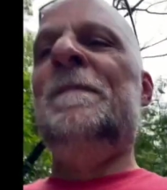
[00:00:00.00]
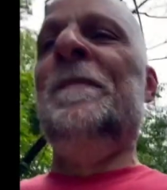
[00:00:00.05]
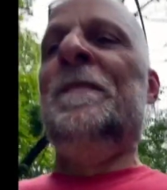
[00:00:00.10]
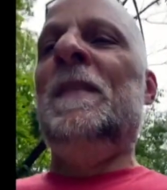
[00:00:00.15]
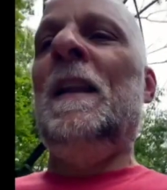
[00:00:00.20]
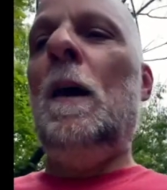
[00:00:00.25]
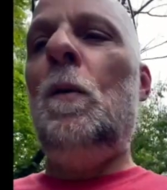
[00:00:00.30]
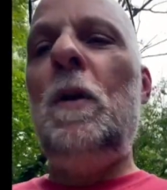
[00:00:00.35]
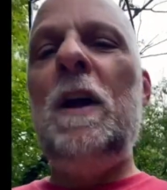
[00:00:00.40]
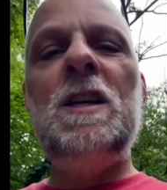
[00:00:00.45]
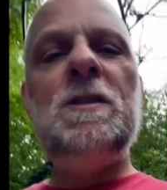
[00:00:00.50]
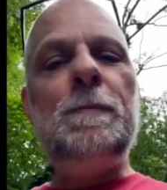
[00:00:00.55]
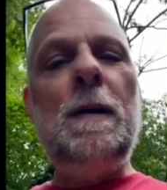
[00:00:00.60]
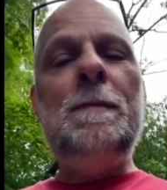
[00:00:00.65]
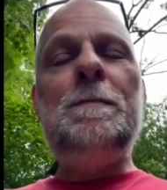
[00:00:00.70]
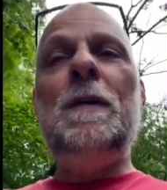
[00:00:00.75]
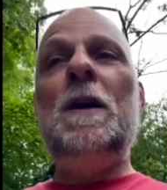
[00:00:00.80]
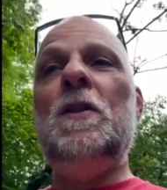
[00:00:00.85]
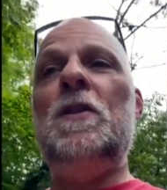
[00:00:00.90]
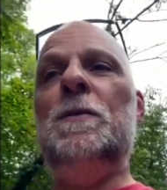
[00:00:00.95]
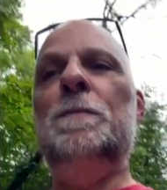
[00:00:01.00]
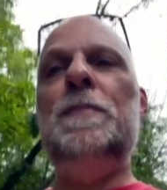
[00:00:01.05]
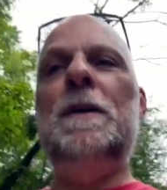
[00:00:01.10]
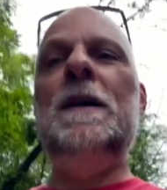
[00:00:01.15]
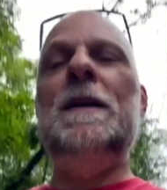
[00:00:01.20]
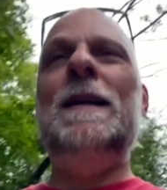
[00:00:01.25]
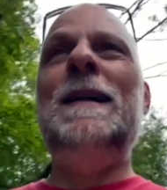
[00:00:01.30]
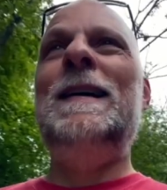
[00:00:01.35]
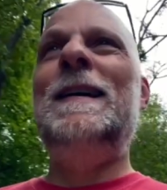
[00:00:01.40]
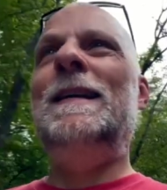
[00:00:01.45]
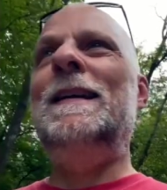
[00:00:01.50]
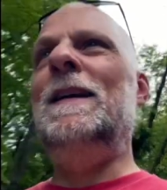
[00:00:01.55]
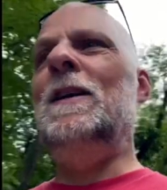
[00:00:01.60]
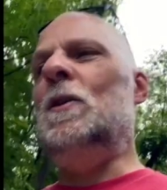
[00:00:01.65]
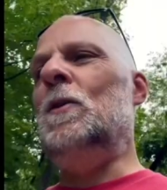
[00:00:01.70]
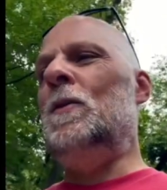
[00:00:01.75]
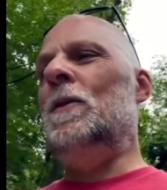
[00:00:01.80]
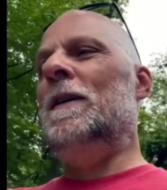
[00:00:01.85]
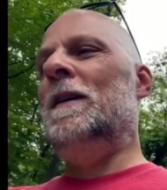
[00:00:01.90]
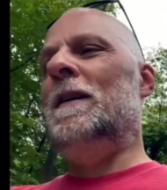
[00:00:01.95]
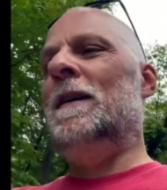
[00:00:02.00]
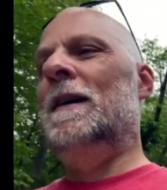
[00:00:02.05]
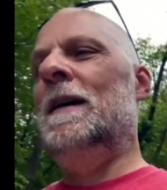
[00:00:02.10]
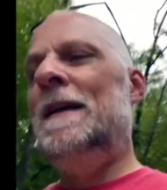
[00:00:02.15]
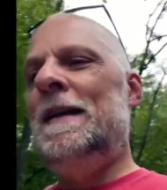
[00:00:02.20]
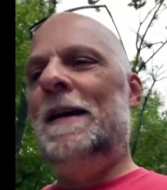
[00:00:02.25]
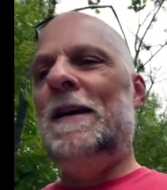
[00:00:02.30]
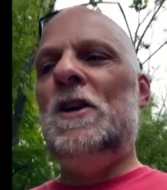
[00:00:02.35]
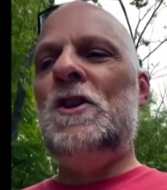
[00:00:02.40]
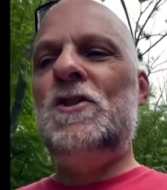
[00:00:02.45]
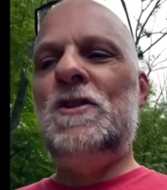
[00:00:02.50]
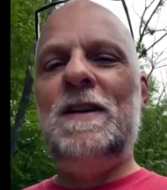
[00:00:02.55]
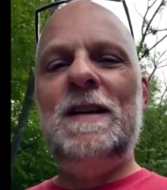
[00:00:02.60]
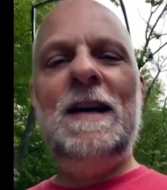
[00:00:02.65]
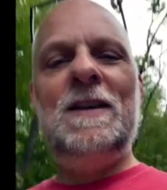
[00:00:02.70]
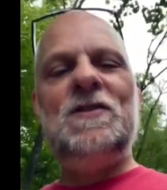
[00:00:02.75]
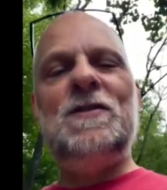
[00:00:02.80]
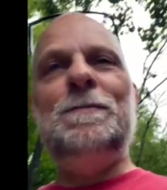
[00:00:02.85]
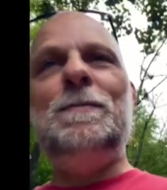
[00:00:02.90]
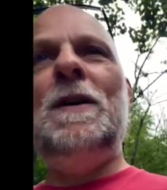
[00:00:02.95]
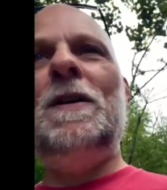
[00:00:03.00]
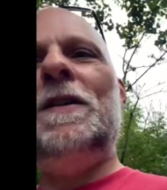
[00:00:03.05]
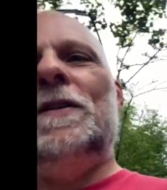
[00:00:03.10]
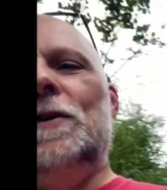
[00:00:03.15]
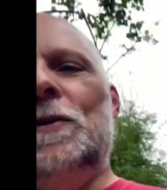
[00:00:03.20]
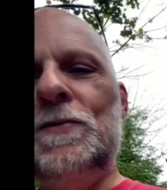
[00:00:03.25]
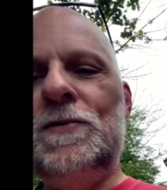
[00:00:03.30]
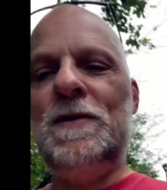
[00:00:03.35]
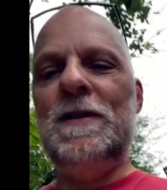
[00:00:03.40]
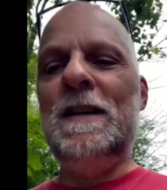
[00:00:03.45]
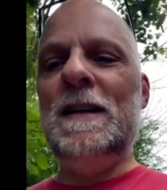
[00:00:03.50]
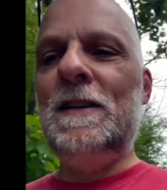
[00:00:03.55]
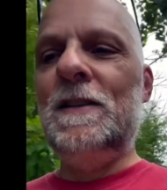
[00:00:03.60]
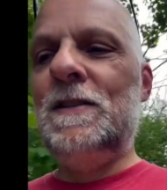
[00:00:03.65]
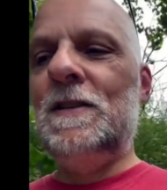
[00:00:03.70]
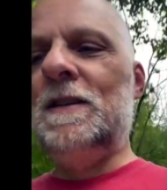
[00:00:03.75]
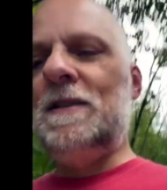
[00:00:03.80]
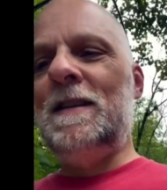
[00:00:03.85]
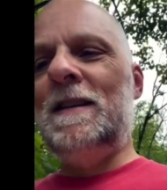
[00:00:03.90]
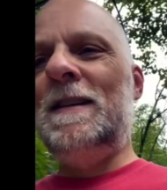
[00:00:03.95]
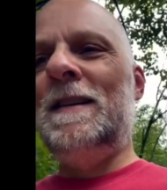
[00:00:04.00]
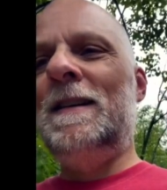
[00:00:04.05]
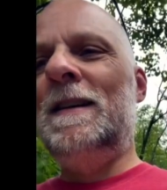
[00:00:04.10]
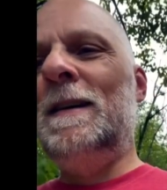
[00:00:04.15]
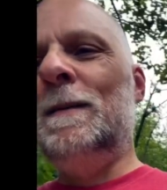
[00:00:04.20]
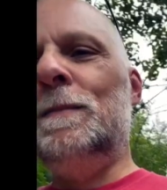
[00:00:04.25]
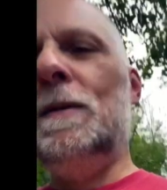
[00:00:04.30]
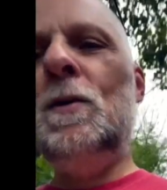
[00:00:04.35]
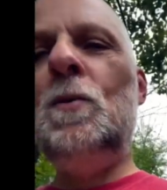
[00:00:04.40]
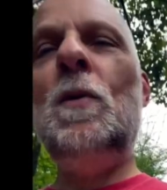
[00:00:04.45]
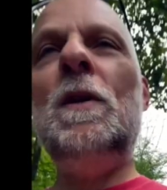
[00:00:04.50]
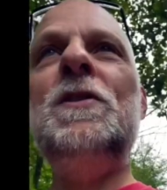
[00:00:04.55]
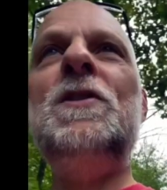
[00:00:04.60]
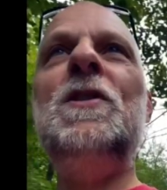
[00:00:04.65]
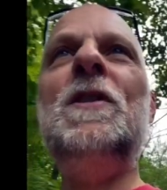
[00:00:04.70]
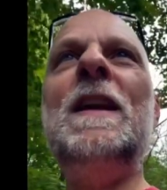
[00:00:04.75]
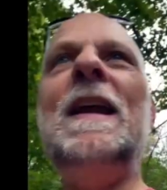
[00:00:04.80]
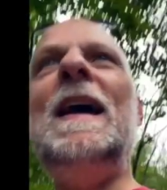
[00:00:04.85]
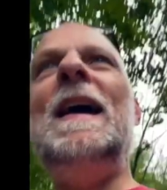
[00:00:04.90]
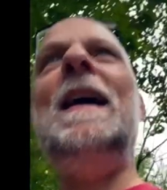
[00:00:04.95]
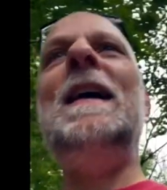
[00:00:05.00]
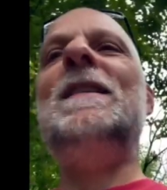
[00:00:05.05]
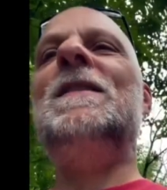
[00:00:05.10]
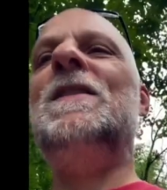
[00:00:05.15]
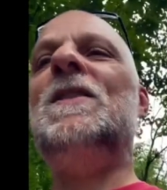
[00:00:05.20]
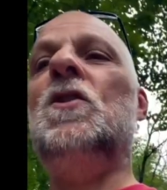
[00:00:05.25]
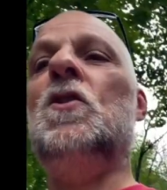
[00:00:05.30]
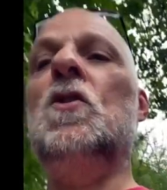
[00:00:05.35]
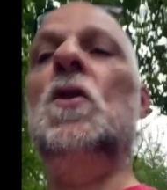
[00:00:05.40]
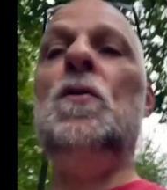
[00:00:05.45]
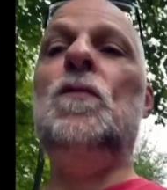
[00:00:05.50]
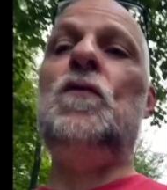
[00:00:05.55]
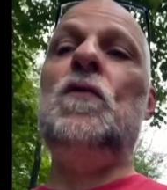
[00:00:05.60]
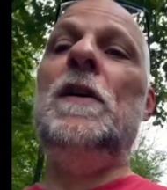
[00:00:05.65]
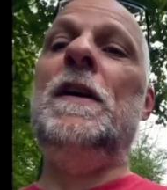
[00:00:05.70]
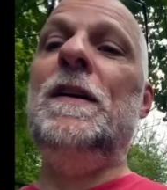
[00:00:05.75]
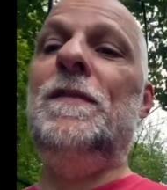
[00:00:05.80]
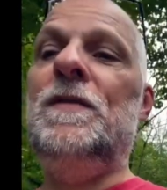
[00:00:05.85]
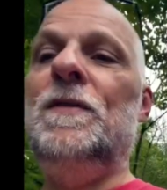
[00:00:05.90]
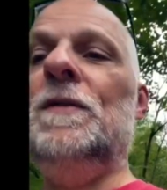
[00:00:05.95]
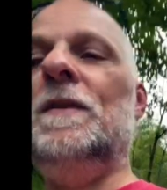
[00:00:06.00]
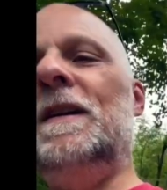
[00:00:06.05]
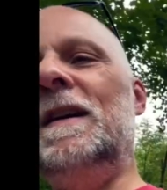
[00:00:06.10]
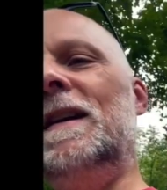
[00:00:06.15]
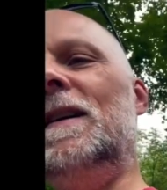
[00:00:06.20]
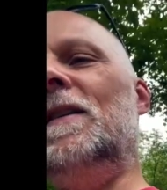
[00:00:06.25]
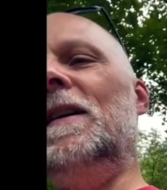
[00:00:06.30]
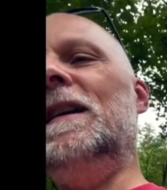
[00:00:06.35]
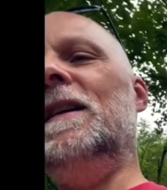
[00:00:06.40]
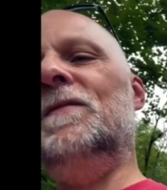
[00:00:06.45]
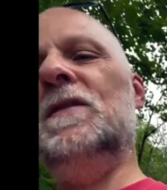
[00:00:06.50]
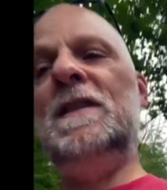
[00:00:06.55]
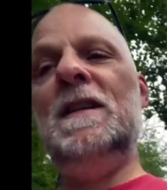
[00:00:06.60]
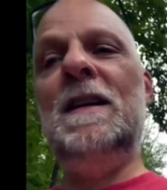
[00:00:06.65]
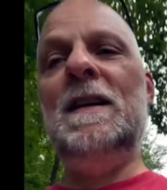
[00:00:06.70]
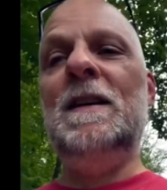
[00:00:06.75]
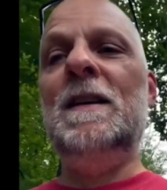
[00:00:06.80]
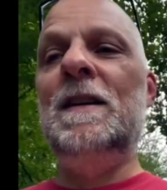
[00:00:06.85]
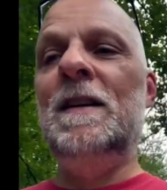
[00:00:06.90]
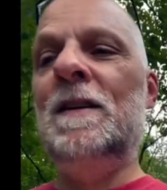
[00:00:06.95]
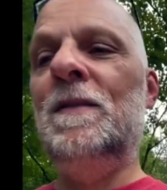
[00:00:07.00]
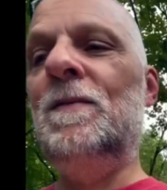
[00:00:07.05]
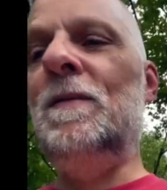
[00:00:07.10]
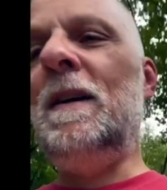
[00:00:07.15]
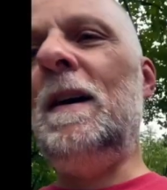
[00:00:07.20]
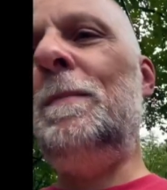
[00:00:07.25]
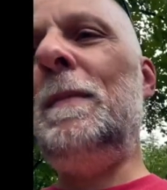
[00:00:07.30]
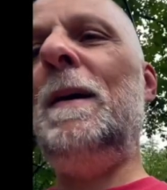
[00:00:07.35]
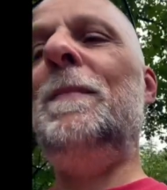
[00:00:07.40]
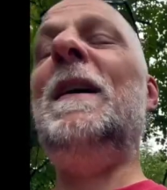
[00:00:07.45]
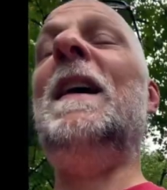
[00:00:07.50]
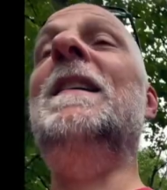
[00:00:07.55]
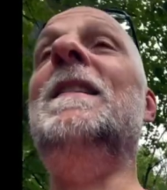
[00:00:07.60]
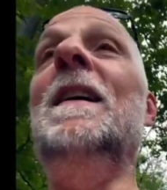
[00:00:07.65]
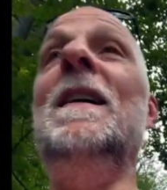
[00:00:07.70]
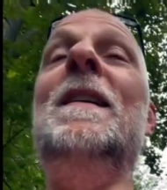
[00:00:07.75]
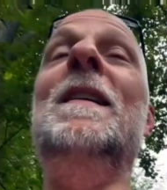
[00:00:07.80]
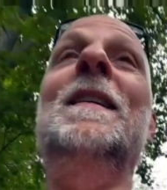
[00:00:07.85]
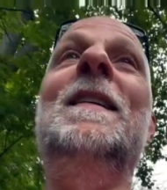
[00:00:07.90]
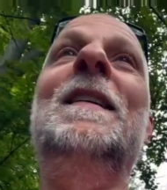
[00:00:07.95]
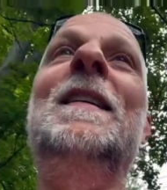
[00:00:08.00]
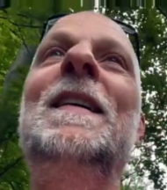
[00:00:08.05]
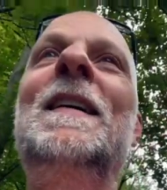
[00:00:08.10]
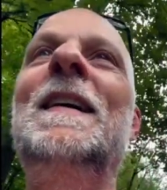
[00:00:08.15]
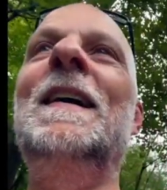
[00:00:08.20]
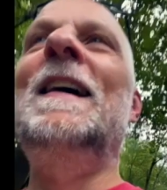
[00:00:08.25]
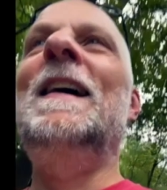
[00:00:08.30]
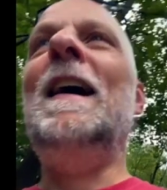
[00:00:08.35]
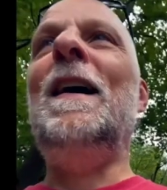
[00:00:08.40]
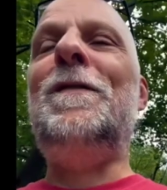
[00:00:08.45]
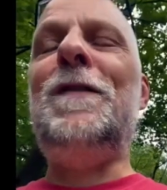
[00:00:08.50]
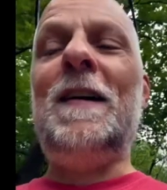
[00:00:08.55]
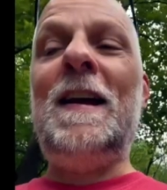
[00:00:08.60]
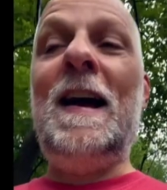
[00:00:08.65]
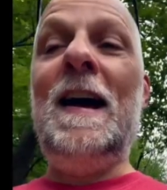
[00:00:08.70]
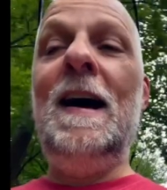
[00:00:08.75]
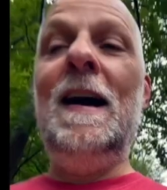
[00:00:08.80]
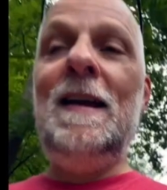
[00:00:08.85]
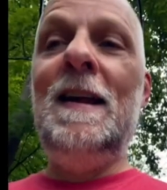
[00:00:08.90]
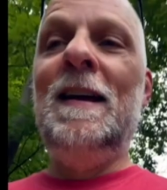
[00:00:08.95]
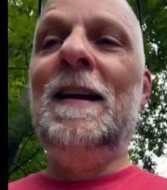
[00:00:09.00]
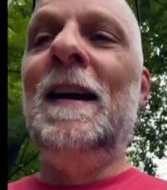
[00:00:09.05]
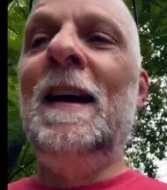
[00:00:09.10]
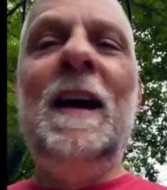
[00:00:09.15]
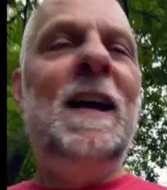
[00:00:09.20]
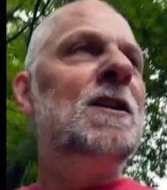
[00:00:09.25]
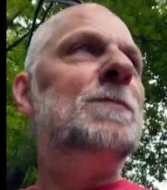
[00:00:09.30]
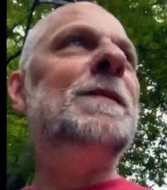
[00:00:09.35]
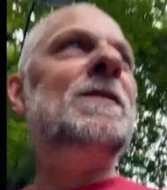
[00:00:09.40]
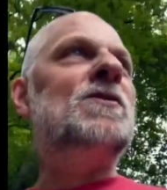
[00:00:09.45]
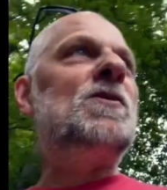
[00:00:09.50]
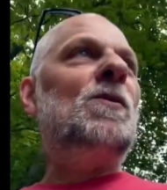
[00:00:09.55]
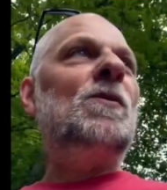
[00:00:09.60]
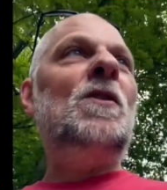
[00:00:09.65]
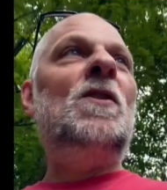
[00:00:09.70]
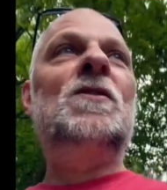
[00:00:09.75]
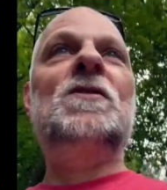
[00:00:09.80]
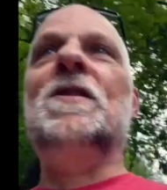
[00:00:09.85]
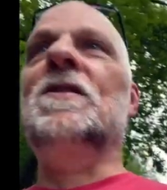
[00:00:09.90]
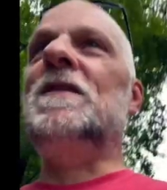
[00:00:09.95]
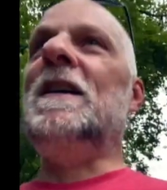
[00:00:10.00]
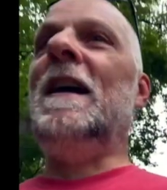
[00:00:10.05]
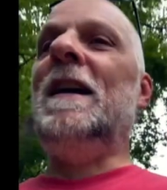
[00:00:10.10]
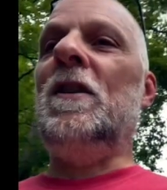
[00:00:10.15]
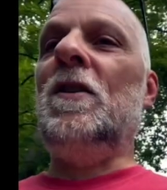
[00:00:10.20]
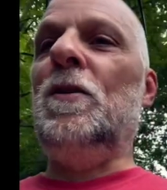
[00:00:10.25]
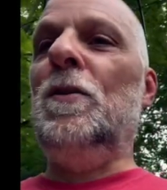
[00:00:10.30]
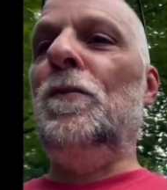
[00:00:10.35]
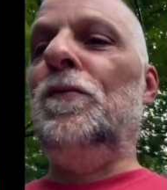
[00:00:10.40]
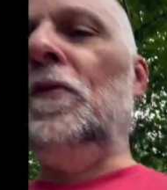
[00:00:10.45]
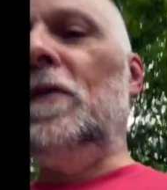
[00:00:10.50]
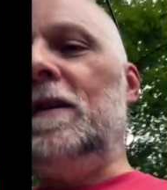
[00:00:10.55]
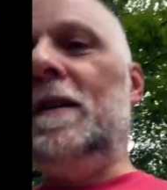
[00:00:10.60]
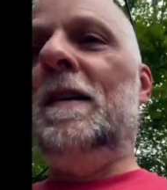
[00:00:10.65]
I would ask my mother, but you shouldn't ask your mother those things. But who else are you gonna ask? Your girlfriend? If I never did. Maybe I did. I forgot. It's been so long since I had a girlfriend.